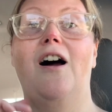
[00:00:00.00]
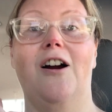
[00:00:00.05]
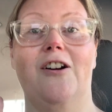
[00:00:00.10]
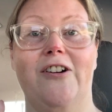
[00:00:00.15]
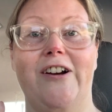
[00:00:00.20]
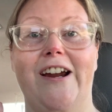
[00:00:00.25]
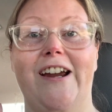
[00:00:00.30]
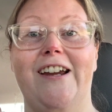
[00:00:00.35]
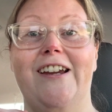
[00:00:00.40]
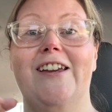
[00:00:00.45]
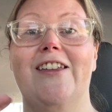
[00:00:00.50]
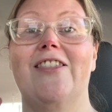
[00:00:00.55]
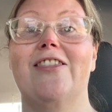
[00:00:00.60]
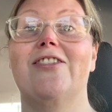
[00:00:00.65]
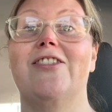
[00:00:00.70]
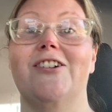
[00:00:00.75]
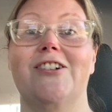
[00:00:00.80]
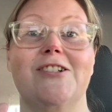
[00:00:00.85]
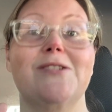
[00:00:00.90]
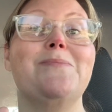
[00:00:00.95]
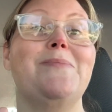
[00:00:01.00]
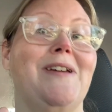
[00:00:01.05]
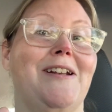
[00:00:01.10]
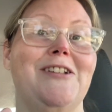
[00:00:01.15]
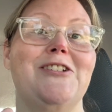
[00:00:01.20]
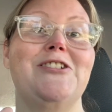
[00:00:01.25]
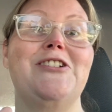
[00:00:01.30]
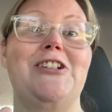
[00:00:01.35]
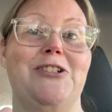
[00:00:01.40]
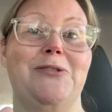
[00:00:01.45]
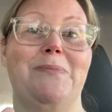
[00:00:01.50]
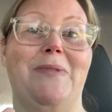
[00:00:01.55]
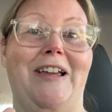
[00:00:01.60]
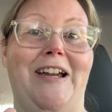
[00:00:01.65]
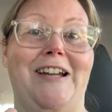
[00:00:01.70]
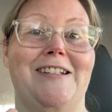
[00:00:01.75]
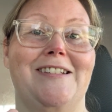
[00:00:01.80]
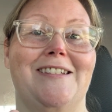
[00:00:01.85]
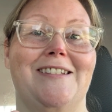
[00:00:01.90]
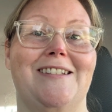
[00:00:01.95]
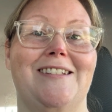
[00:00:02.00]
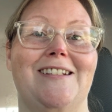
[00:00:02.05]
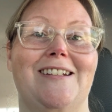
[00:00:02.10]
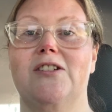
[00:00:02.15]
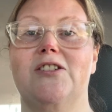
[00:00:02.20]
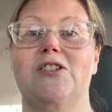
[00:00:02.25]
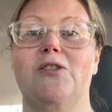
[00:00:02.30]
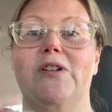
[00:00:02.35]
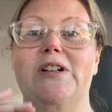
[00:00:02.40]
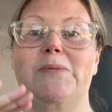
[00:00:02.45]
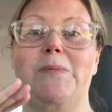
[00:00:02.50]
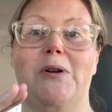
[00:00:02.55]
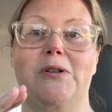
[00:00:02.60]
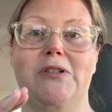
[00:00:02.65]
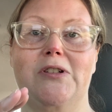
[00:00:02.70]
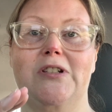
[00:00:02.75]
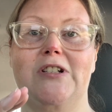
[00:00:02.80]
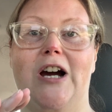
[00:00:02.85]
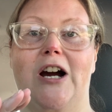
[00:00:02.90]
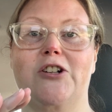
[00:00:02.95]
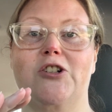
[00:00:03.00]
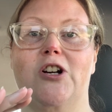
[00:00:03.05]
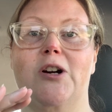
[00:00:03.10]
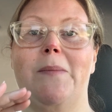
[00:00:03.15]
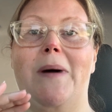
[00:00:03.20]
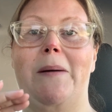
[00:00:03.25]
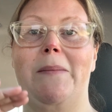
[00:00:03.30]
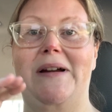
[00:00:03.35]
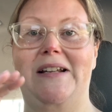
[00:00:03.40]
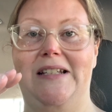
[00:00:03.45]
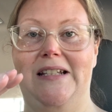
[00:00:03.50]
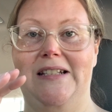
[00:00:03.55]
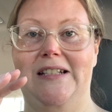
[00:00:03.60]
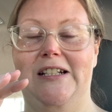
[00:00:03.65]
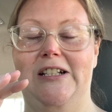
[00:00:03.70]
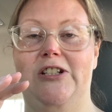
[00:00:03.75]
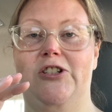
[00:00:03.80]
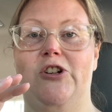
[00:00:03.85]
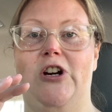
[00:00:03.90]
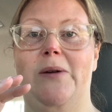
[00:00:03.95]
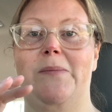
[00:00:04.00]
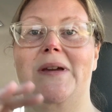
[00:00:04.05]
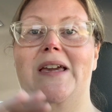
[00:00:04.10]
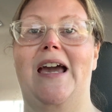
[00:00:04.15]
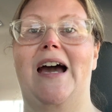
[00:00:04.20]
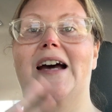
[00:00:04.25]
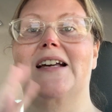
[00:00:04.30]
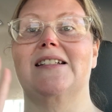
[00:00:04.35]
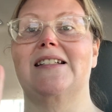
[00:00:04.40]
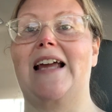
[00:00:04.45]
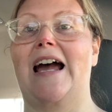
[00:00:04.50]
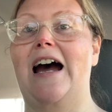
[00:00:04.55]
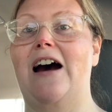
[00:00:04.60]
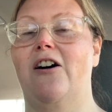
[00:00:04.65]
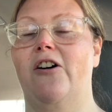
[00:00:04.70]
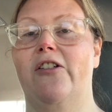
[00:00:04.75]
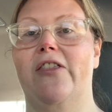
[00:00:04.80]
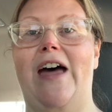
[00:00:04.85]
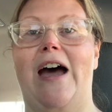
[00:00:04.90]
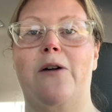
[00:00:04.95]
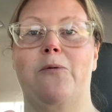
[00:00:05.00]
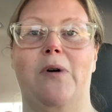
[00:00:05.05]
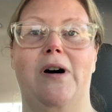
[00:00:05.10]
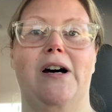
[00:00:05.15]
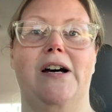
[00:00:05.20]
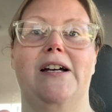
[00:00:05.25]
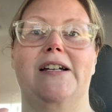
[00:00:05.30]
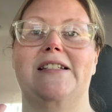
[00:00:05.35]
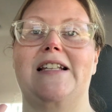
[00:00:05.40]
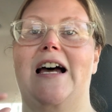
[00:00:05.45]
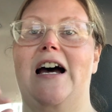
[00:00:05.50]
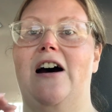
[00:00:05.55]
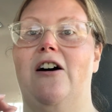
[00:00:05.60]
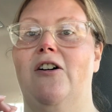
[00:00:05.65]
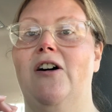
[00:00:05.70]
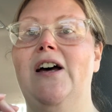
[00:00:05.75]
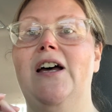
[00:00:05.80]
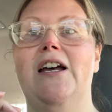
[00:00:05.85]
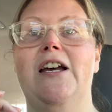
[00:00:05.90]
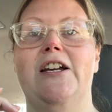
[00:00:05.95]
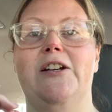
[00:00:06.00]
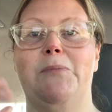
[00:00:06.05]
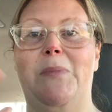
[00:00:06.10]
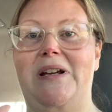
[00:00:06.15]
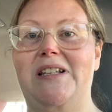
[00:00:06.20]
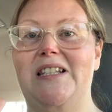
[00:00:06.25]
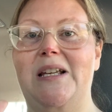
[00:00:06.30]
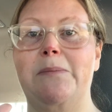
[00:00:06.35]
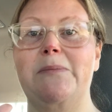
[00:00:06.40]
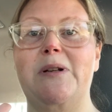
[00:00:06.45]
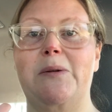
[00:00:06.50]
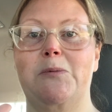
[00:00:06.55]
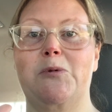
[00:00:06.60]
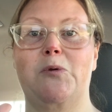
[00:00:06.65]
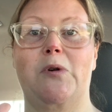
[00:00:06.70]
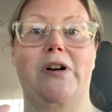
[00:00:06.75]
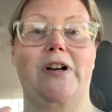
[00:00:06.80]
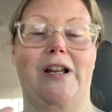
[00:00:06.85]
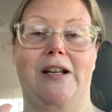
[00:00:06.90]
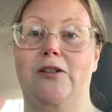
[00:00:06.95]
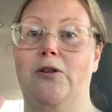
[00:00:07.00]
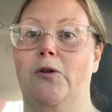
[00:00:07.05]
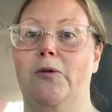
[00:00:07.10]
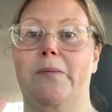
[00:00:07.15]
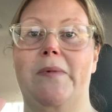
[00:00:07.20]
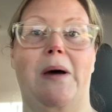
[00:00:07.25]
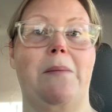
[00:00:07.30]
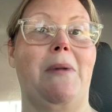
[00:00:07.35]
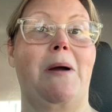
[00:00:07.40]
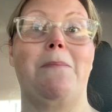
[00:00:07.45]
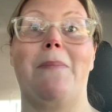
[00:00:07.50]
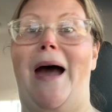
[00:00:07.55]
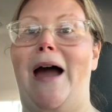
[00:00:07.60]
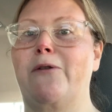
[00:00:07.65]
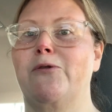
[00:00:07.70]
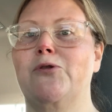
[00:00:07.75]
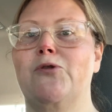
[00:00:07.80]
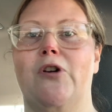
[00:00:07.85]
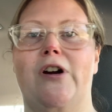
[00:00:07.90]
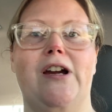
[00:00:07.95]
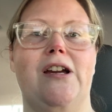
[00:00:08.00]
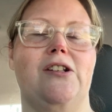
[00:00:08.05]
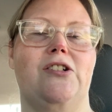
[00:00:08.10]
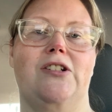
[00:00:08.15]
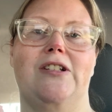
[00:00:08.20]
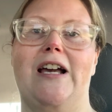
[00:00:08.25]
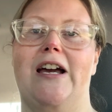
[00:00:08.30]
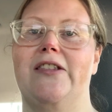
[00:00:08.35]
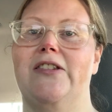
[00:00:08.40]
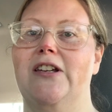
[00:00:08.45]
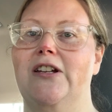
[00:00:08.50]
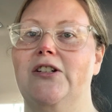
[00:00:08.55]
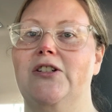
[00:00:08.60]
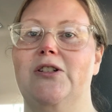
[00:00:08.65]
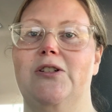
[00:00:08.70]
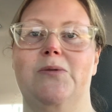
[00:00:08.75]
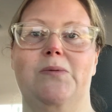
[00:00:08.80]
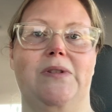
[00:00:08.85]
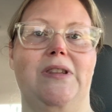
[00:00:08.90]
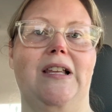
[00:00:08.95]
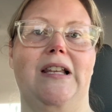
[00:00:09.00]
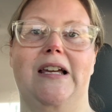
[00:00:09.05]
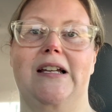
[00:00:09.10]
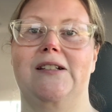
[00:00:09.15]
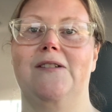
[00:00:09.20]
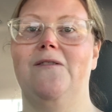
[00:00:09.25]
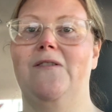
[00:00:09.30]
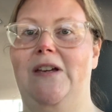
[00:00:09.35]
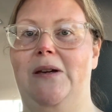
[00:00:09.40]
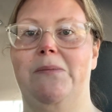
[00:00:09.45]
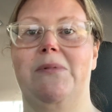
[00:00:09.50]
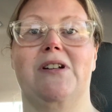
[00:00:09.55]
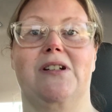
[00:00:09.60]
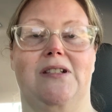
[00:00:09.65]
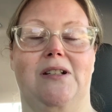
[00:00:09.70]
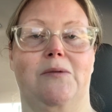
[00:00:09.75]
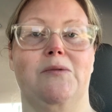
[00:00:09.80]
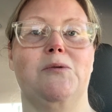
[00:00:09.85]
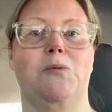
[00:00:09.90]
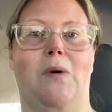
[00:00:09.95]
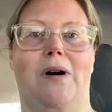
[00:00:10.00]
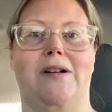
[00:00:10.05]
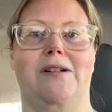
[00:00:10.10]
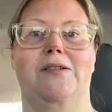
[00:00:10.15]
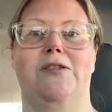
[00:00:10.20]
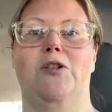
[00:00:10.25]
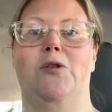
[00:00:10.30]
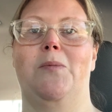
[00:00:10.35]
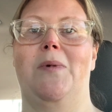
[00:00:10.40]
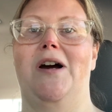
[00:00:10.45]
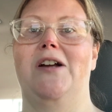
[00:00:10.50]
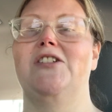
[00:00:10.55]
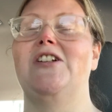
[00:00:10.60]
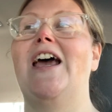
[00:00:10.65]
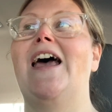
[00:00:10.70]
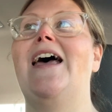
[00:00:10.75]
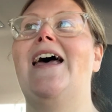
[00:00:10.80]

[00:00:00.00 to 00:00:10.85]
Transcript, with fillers: All right, there's been a change of plans. So I spoke to the doctor about my Disney trip. He asked how that was, how my symptoms were, and I told him that my back was great, just had the issues with the legs and feet because I was walking so much.